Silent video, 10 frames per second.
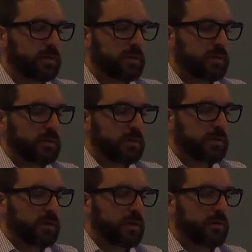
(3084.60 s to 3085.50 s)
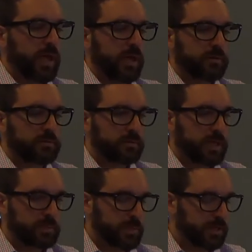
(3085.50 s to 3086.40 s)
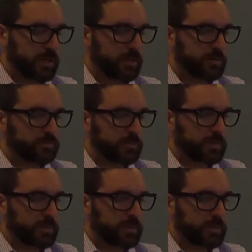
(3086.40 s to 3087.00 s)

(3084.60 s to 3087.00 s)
blue. Okay, last bit here.